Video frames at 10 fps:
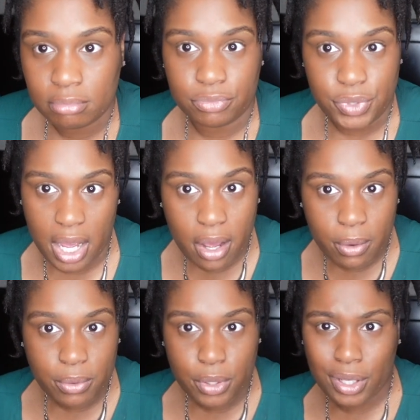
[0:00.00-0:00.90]

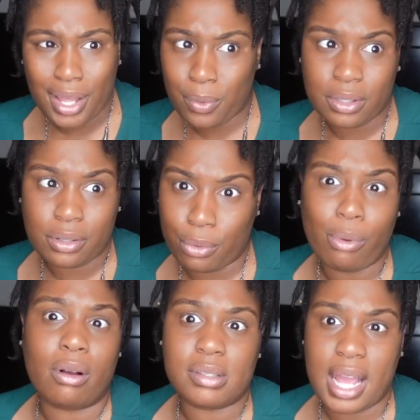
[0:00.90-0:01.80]
no, you look like one of the
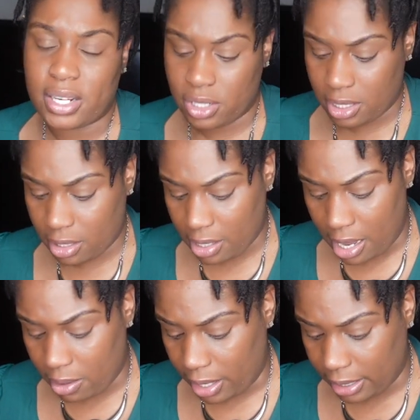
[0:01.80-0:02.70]
girls, actually. I
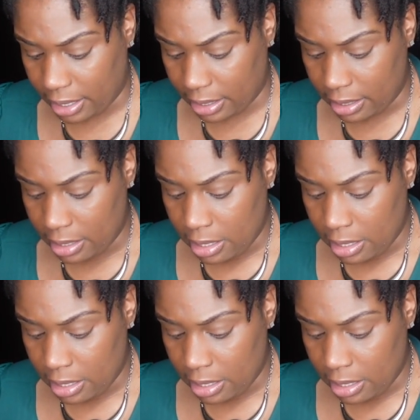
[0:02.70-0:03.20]
don't like that.